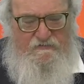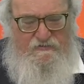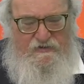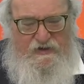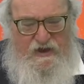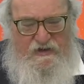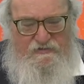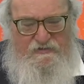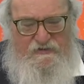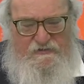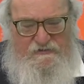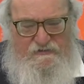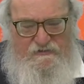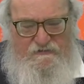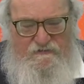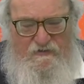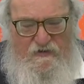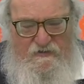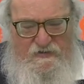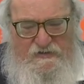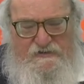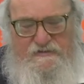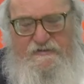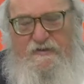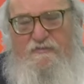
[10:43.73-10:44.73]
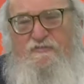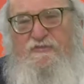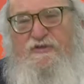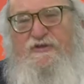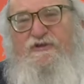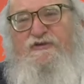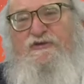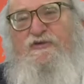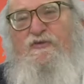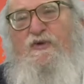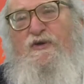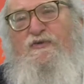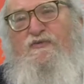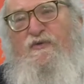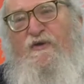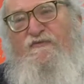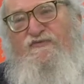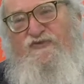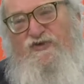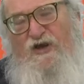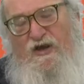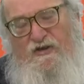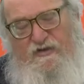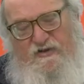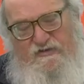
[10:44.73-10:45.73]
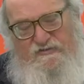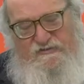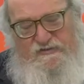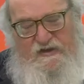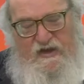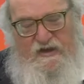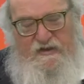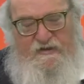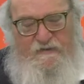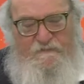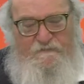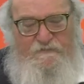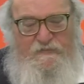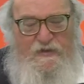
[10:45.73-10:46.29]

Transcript: Again, this is very similar to what Rav Shaka said,